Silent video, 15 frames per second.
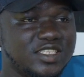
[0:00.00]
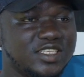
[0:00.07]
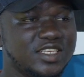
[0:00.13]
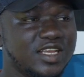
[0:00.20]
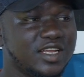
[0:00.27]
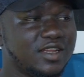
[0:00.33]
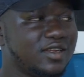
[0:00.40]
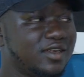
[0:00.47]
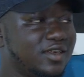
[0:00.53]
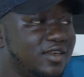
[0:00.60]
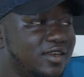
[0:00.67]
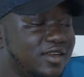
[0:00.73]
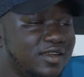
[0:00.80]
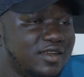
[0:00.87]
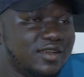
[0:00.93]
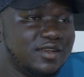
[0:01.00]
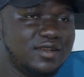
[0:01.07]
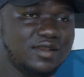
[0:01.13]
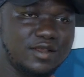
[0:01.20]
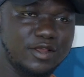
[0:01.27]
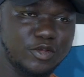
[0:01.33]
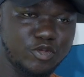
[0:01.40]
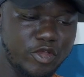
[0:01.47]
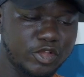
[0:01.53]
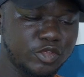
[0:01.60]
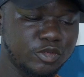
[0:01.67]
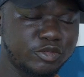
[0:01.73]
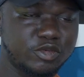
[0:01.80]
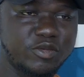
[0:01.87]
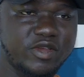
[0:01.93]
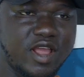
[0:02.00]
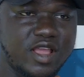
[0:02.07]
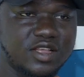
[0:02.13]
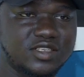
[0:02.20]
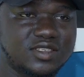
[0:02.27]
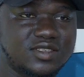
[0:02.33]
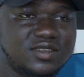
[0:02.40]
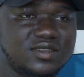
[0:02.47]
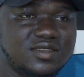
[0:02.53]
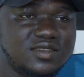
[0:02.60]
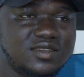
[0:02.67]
year, a question to be raised.